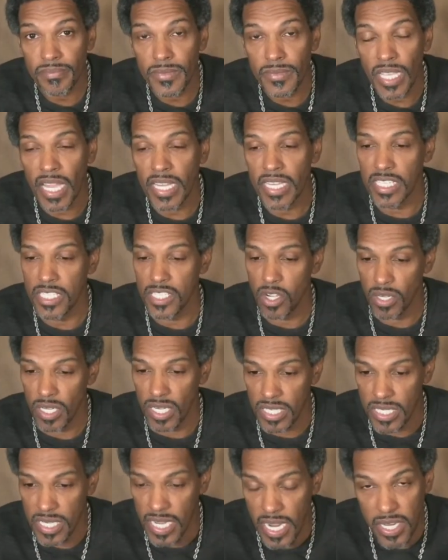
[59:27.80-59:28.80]
And he's going to
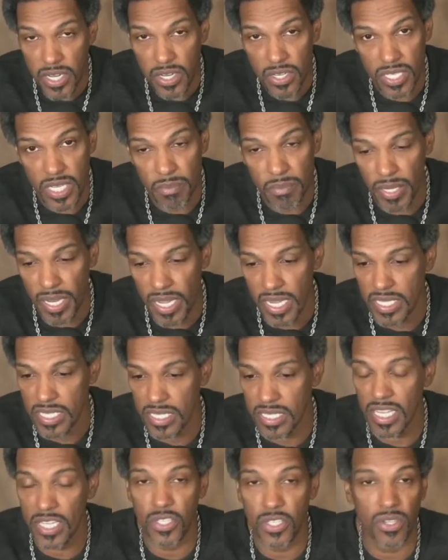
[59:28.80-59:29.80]
take you some places
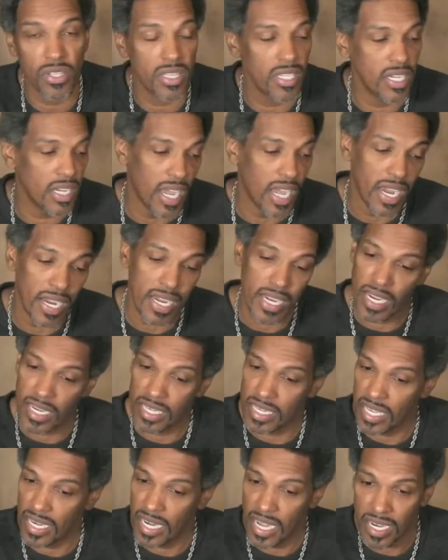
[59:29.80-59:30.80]
that you think, I can't
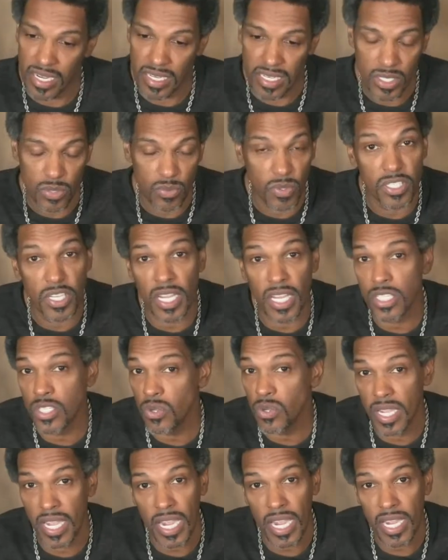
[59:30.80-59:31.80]
get out of this one. That's
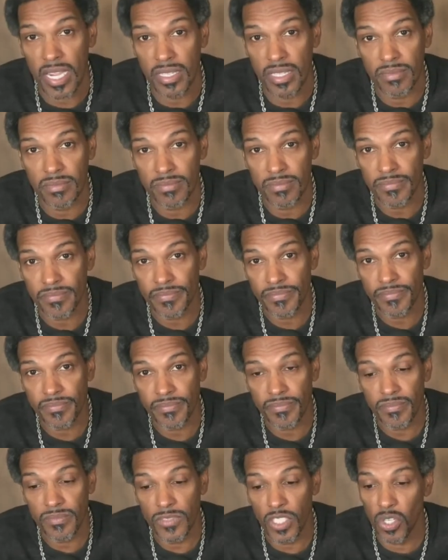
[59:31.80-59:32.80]
okay.
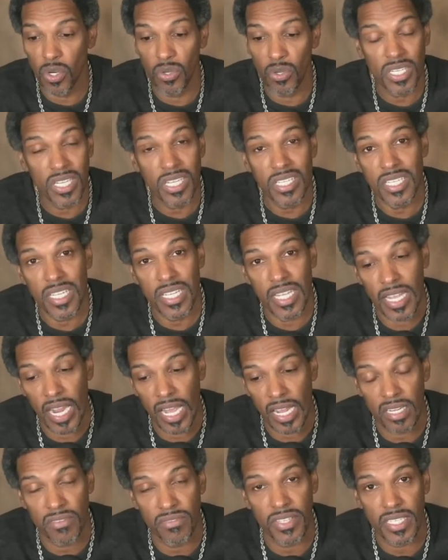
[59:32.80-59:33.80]
You don't need to get
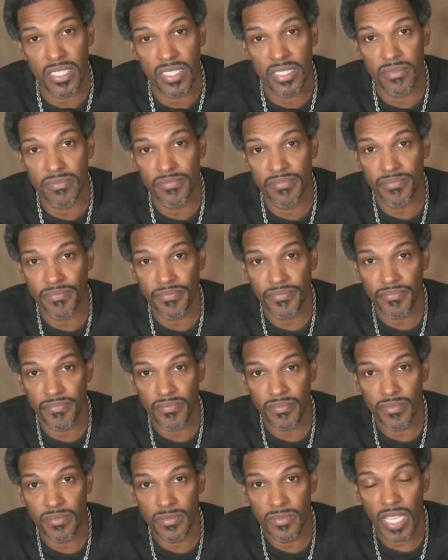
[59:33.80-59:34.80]
out of it.
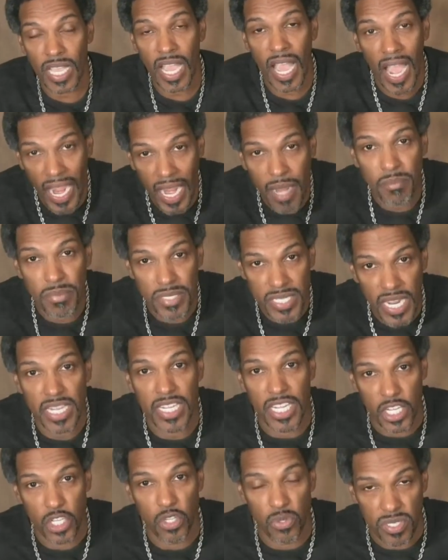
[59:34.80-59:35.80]
I'm
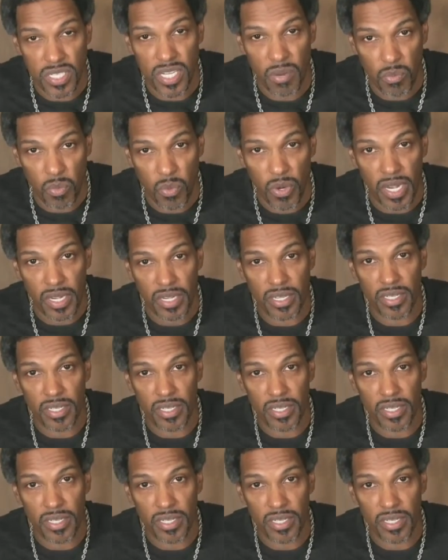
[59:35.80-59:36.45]
taking you somewhere.